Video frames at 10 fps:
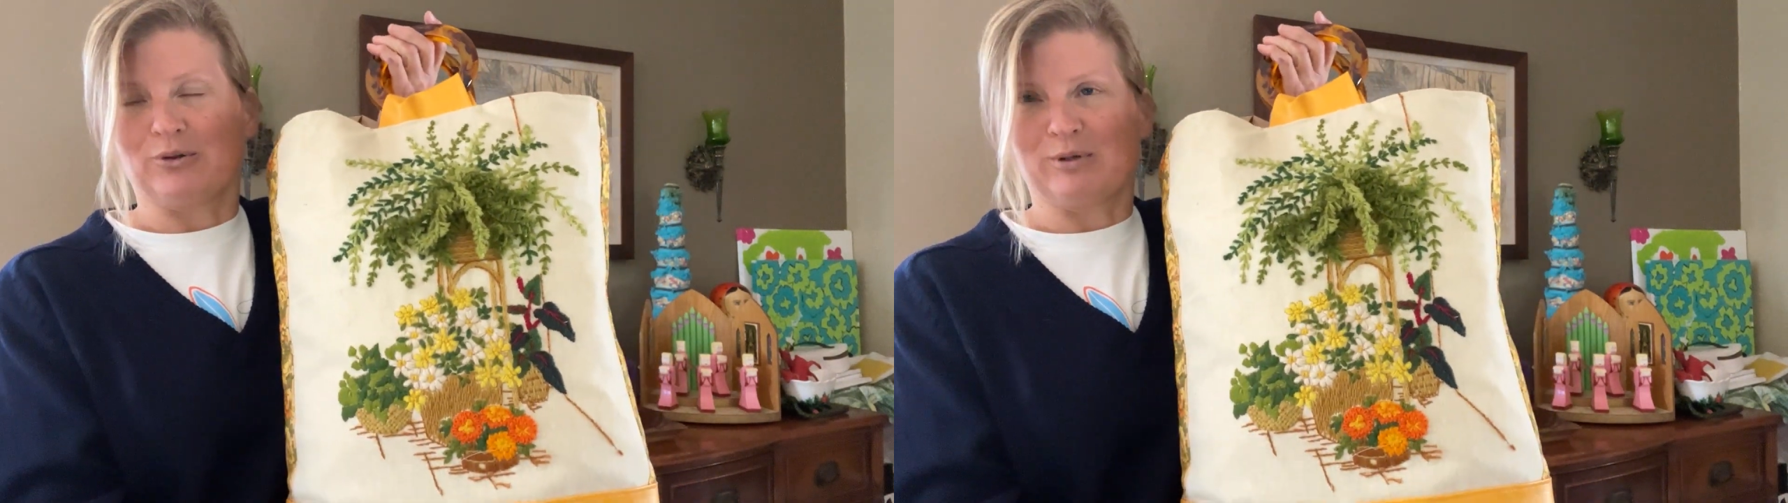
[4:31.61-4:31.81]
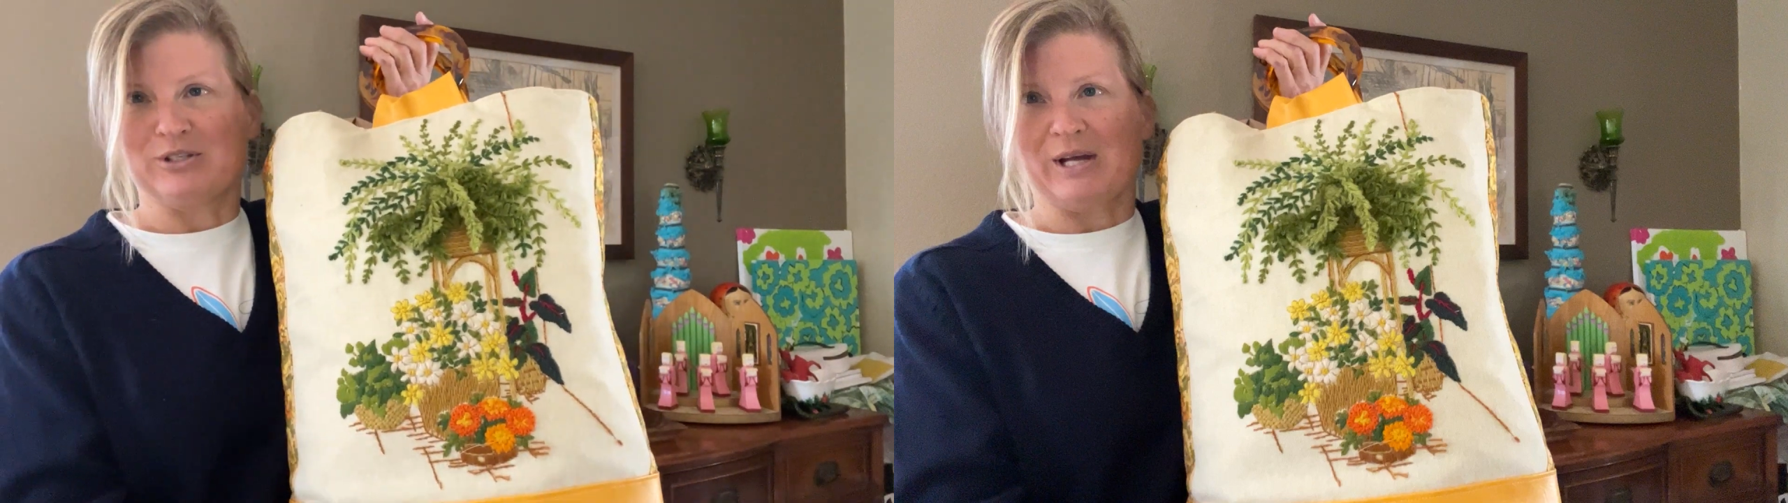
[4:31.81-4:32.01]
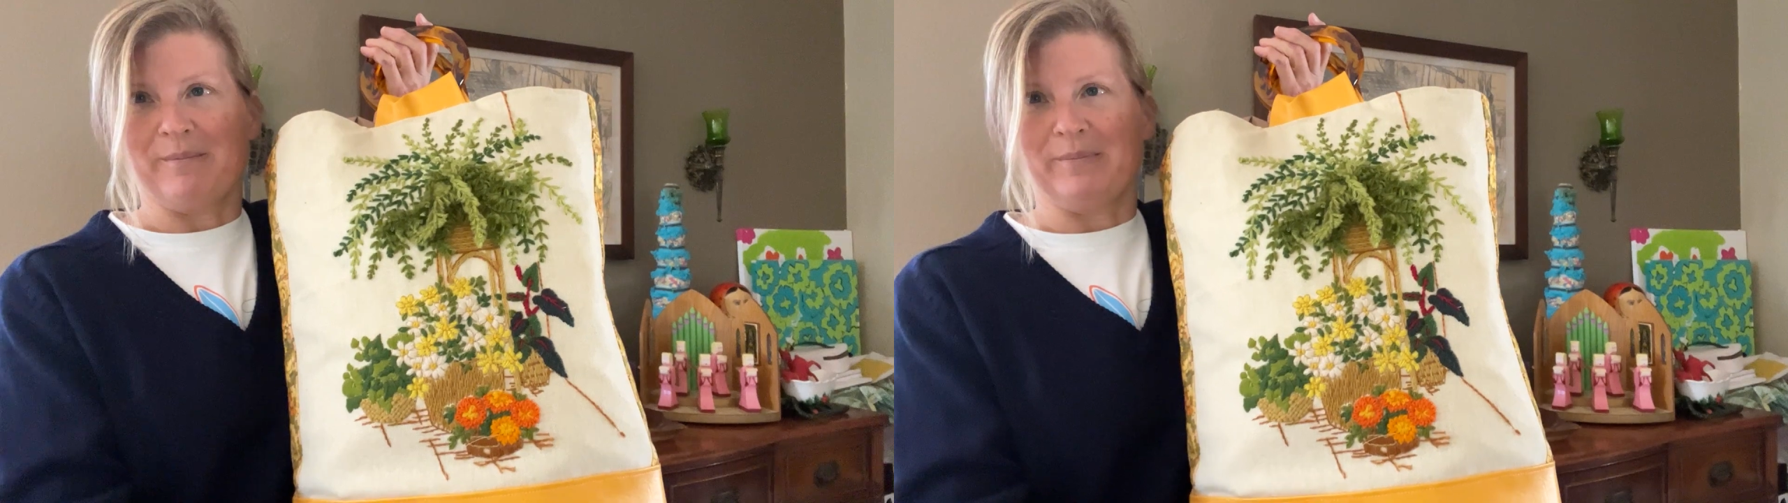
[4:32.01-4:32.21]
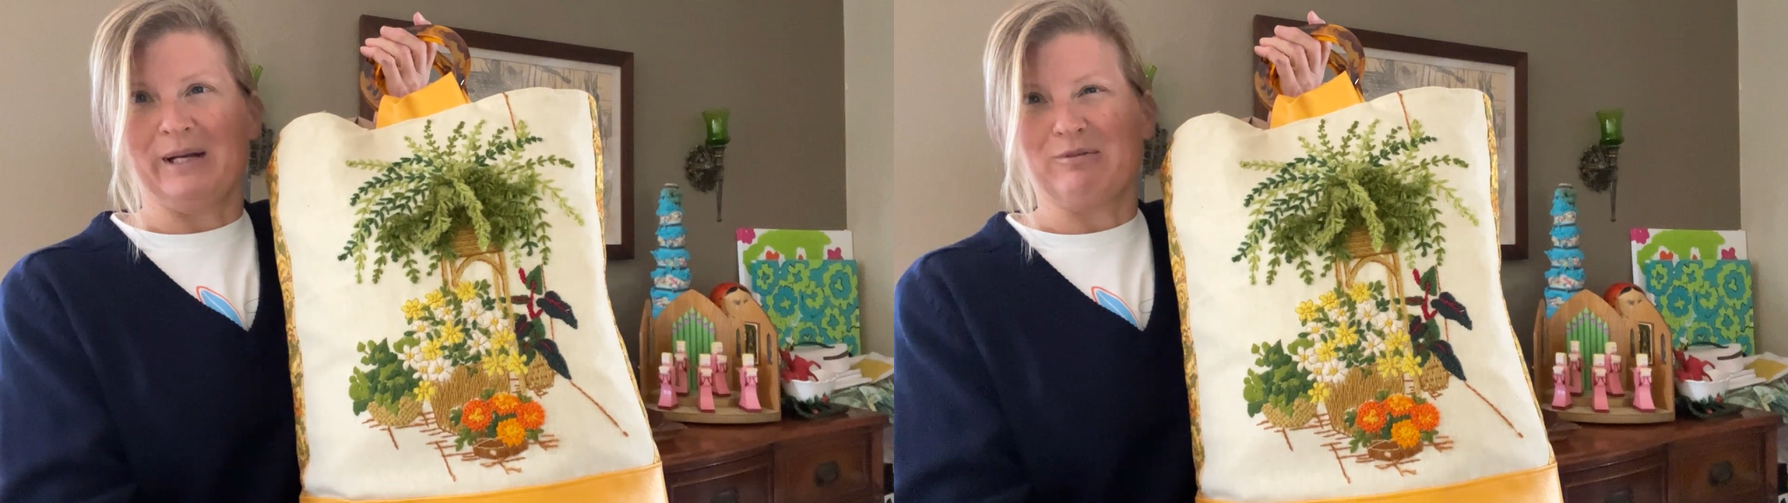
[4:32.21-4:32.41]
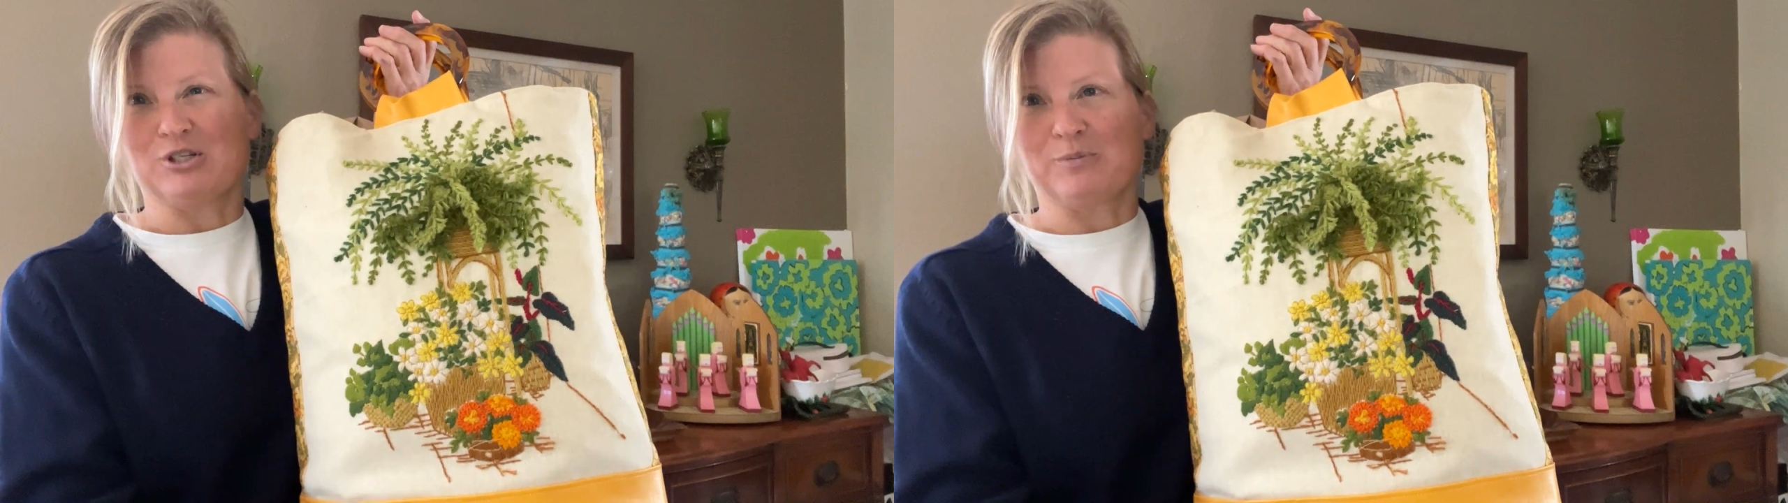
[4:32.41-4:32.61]
Three's
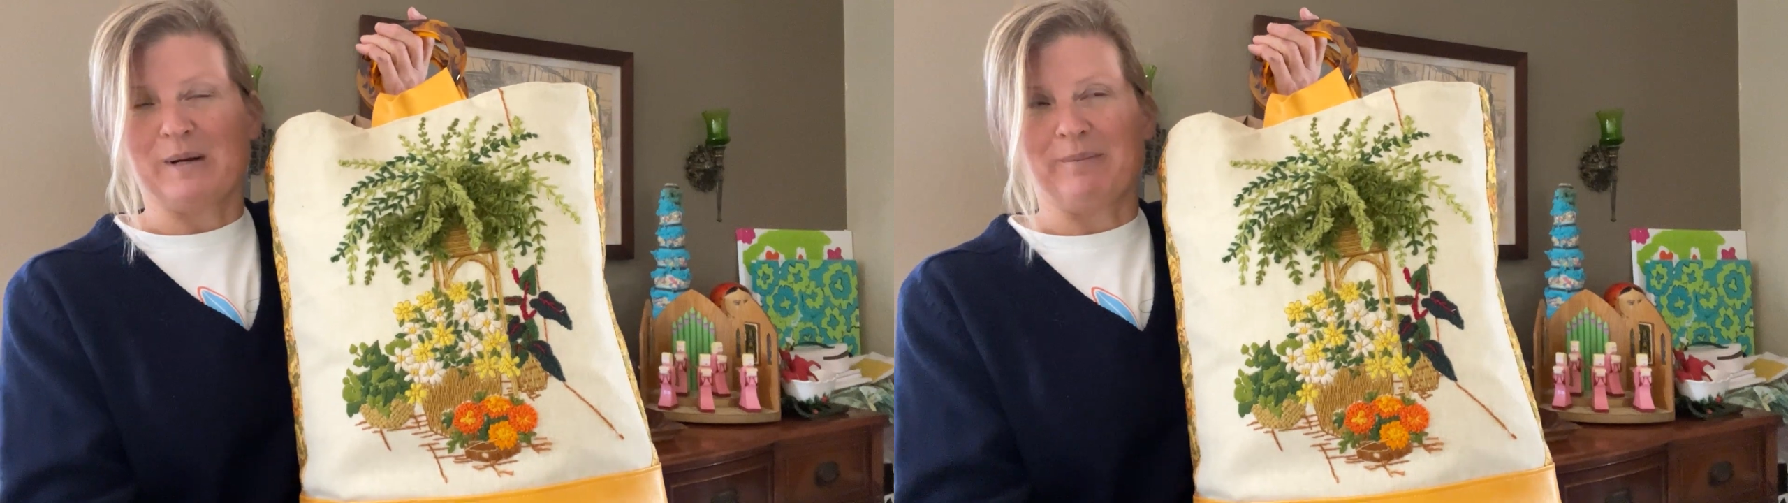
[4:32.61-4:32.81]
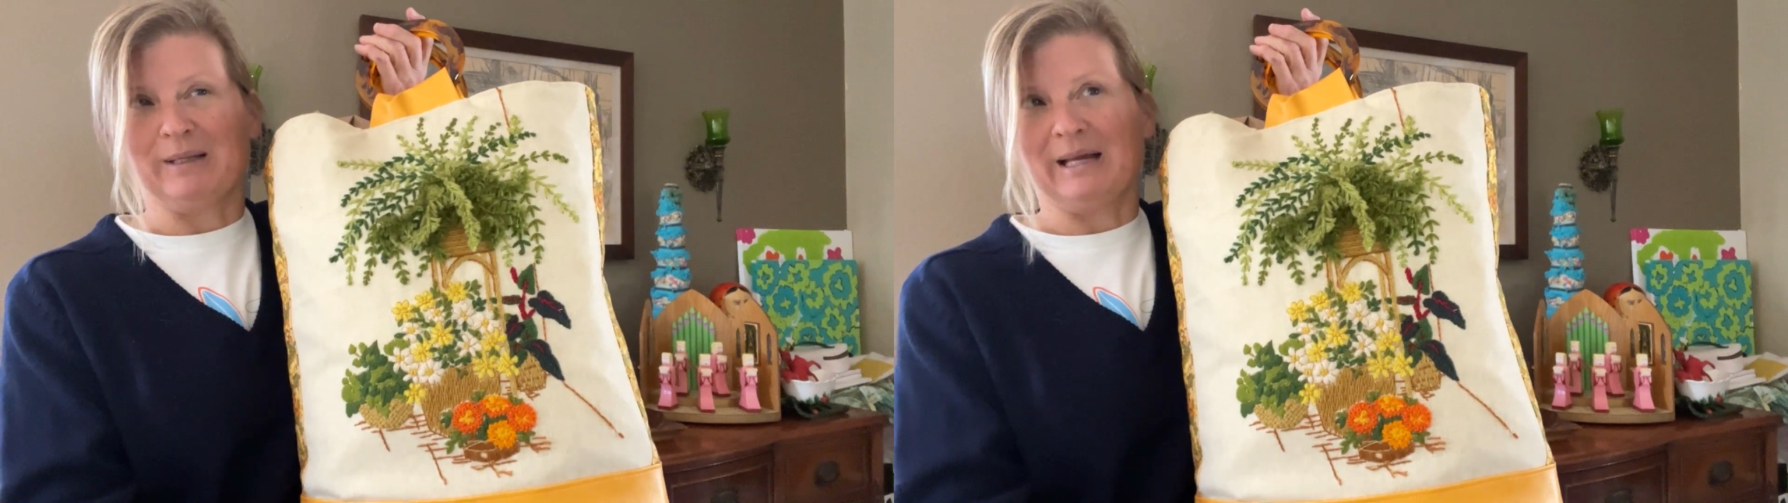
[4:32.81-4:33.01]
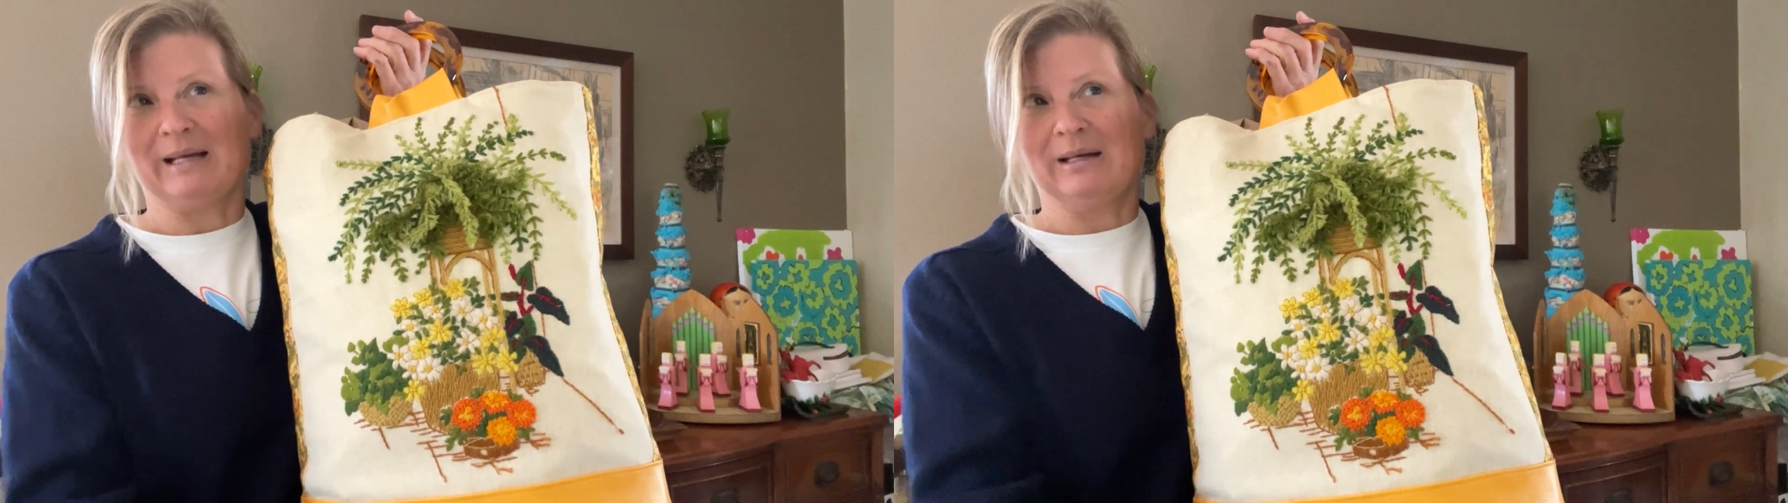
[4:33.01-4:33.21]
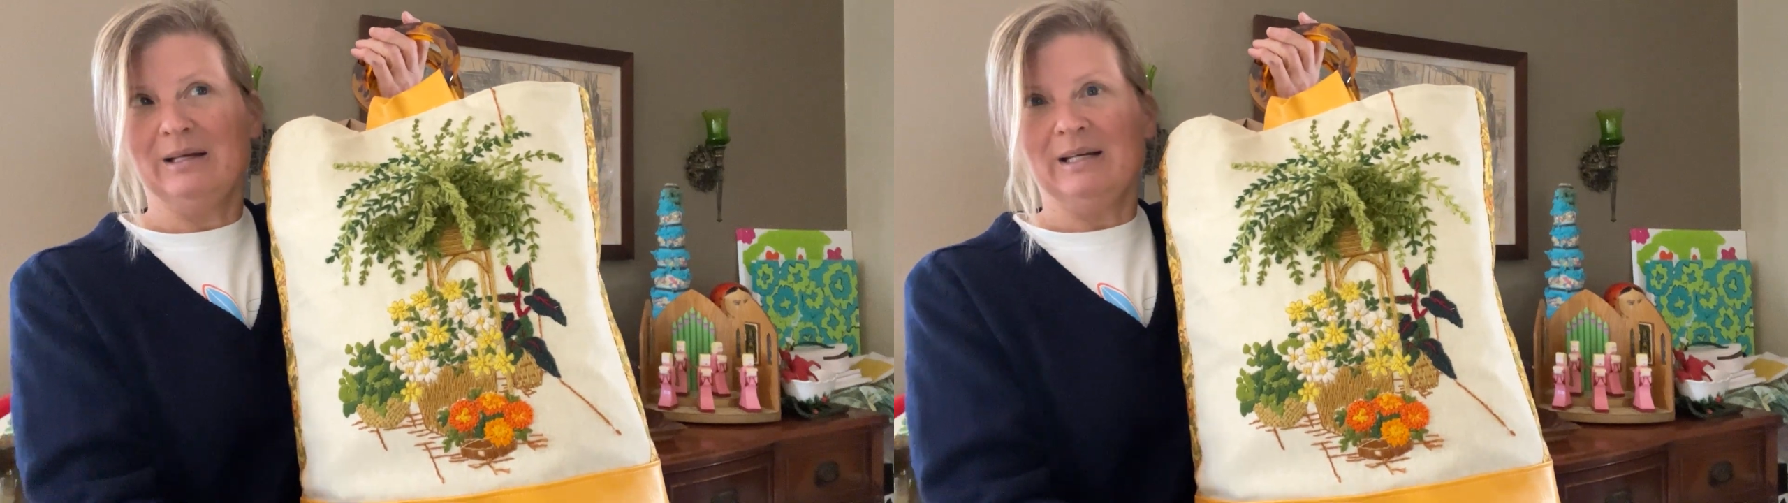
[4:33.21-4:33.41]
Company, which is probably like